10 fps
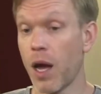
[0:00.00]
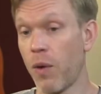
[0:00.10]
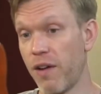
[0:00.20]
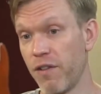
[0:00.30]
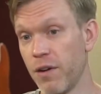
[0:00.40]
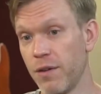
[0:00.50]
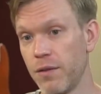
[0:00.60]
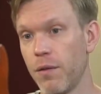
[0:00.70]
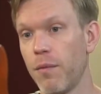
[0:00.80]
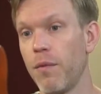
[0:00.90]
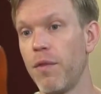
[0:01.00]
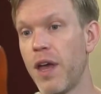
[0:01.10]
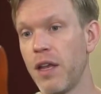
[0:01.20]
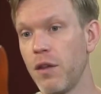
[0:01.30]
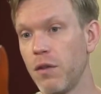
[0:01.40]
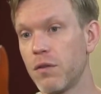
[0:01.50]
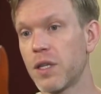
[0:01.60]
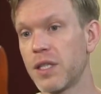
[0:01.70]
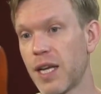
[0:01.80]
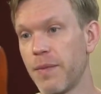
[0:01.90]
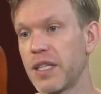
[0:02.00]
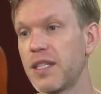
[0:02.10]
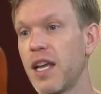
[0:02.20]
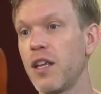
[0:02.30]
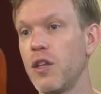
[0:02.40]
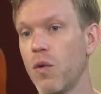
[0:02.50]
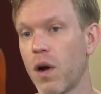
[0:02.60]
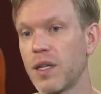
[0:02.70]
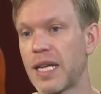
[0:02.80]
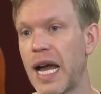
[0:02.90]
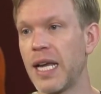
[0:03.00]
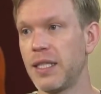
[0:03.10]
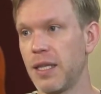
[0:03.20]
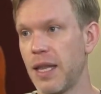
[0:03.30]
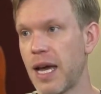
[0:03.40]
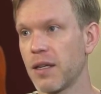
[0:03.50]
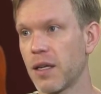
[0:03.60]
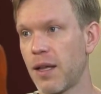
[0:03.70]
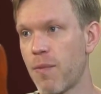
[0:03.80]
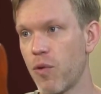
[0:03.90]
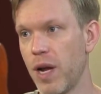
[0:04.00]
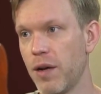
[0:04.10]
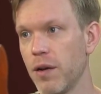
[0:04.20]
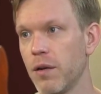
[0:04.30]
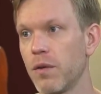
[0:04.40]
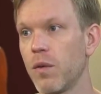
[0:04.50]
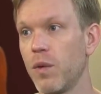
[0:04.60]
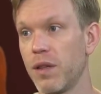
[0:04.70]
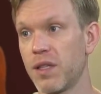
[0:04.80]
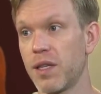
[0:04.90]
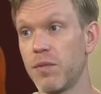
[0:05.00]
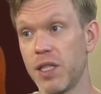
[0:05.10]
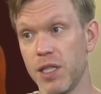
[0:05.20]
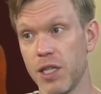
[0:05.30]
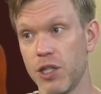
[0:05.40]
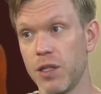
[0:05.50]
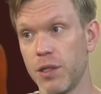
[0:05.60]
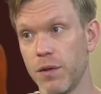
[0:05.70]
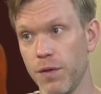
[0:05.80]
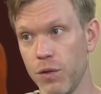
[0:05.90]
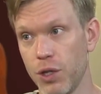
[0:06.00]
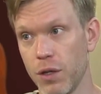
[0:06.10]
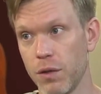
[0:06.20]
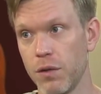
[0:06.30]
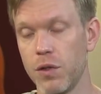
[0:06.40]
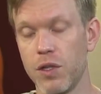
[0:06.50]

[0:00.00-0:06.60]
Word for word: However, then to some extent, you are tied to that collaborator yep, with absolutely. some decisions in the future. Yep.